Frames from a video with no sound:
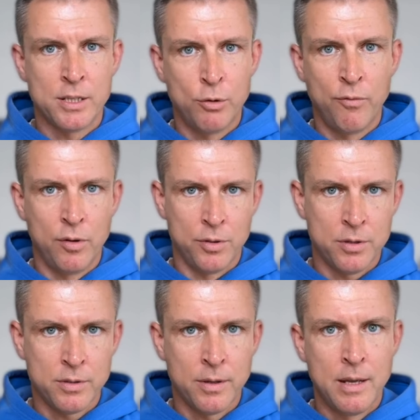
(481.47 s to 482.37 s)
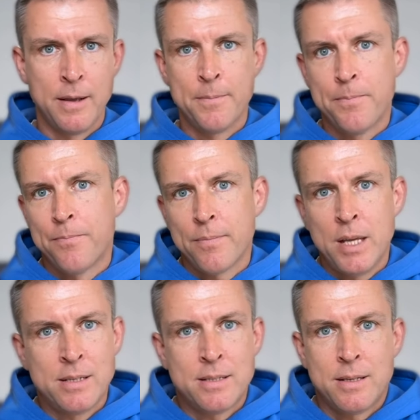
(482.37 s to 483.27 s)
two filters.
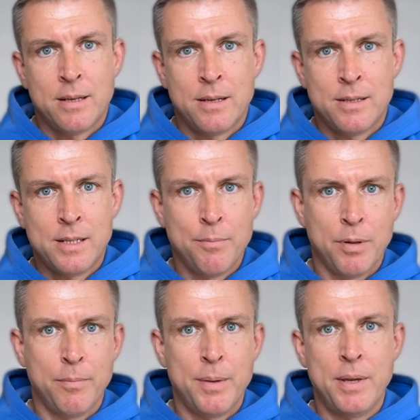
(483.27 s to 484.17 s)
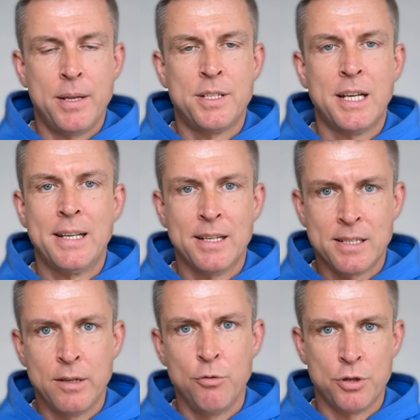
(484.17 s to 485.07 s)
It's a simple, maybe technical
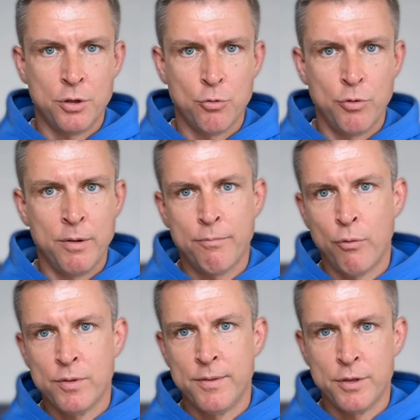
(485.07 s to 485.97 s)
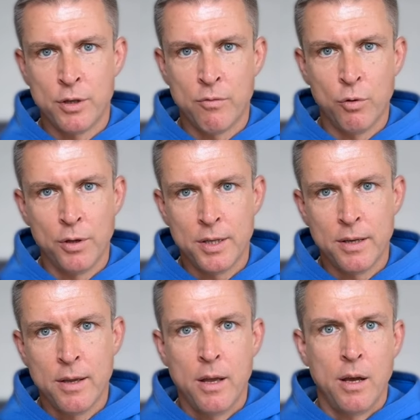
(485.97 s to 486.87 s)
solution to improve the vision quality,
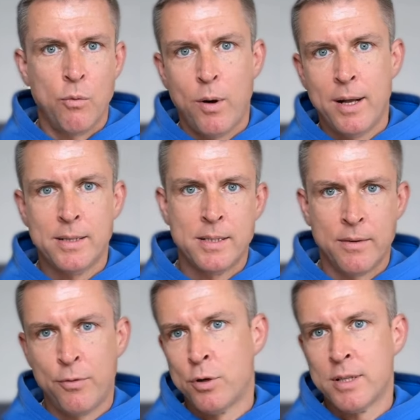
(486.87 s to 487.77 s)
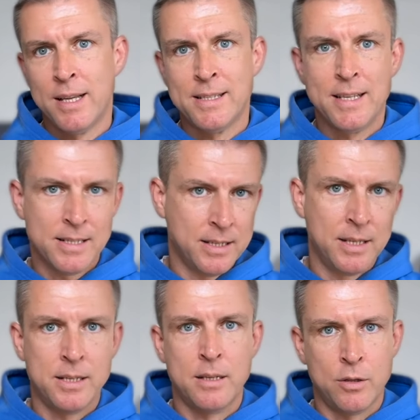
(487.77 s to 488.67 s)
while the first lens doesn't
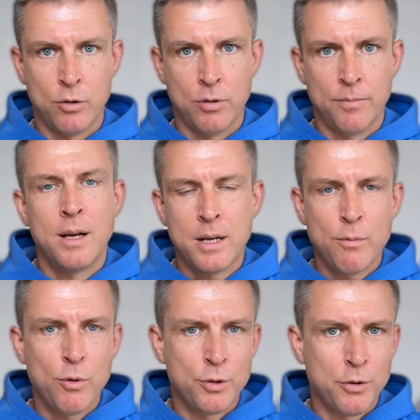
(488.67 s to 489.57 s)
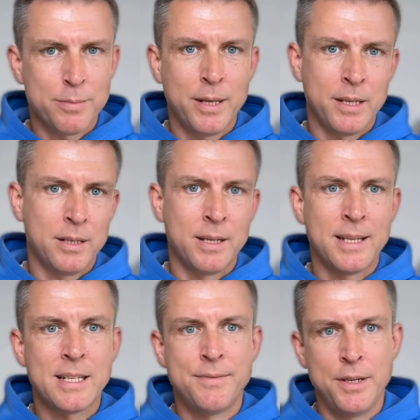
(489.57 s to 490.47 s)
need it at all. And I'm going to explain it in the
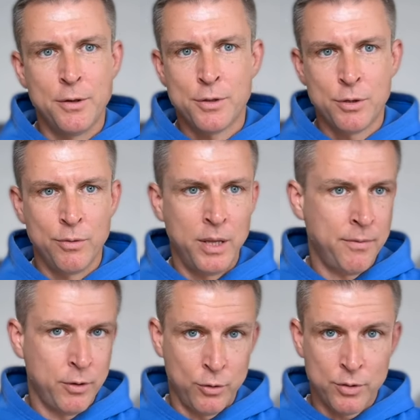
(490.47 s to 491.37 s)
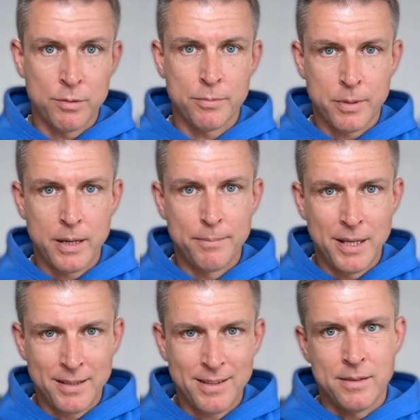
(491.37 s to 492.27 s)
next video, so if you're not subscribed
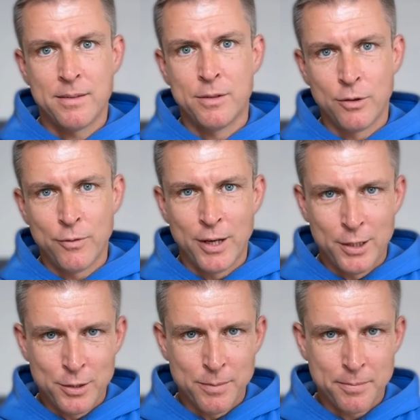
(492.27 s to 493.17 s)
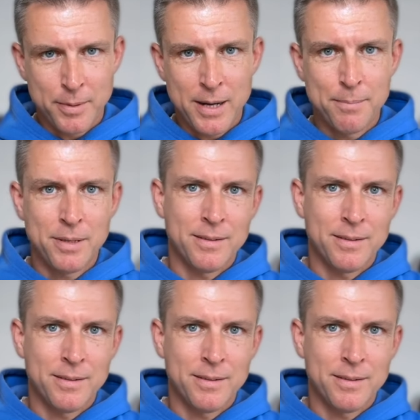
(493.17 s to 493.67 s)
yet, don't forget to subscribe,